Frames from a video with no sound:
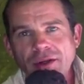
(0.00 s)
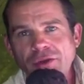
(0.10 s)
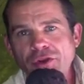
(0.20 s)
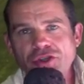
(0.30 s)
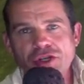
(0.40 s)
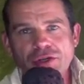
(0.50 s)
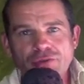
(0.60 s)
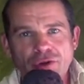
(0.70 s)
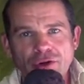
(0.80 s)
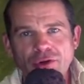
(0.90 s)
the
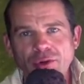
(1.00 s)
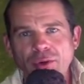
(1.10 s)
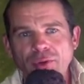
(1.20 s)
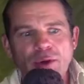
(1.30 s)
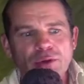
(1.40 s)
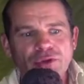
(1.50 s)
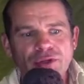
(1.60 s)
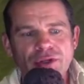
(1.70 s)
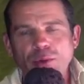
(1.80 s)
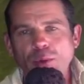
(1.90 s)
Giro or the
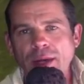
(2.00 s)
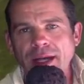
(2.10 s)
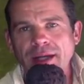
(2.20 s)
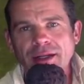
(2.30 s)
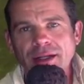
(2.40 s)
Vuelta in the wet,